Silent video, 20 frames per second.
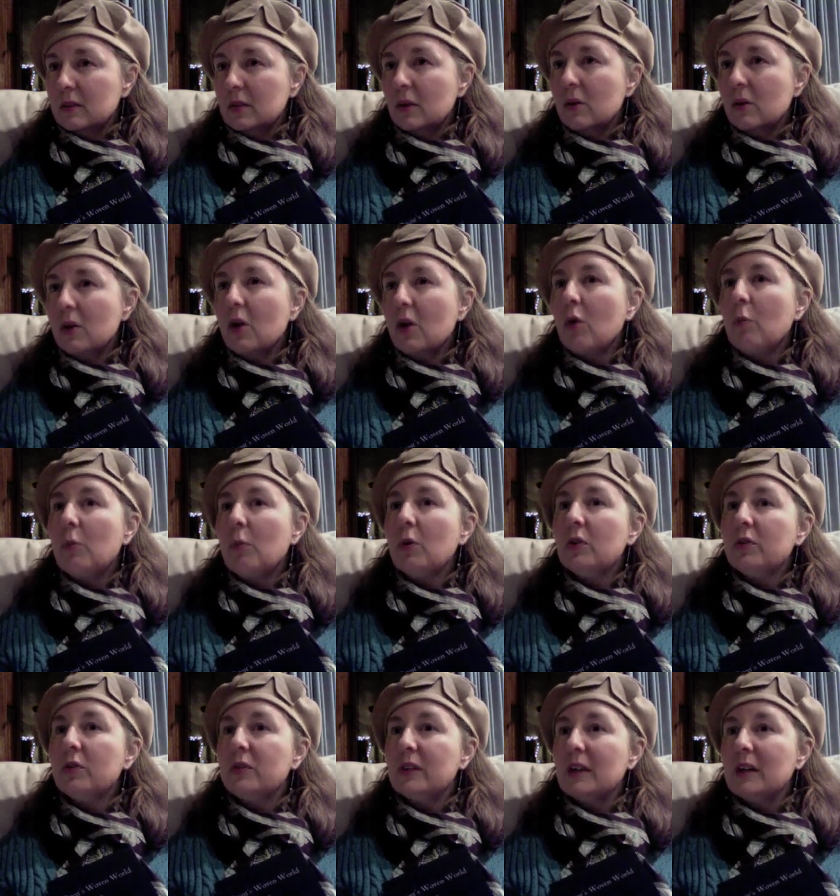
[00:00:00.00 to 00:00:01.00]
No,
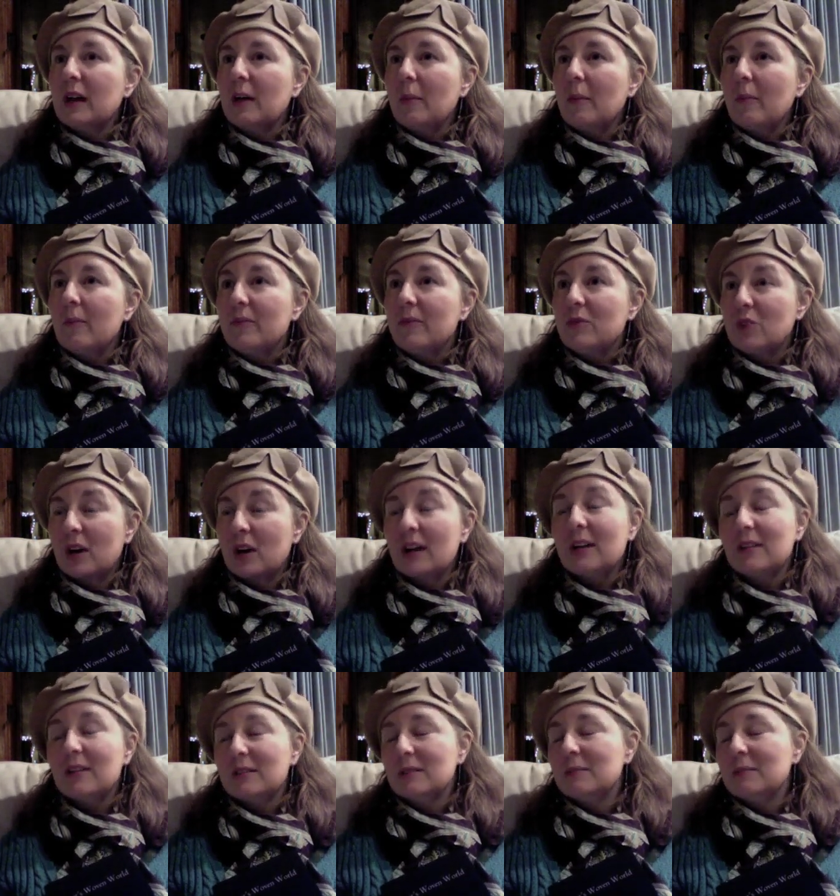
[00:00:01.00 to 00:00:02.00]
books that I'm
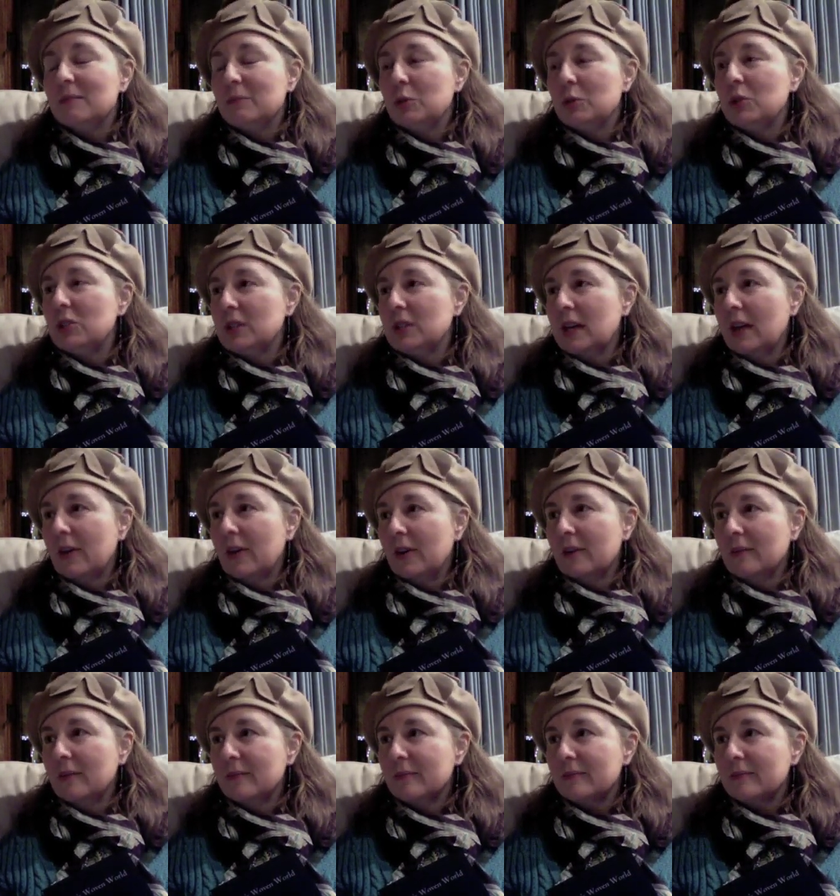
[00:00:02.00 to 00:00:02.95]
trying to put together,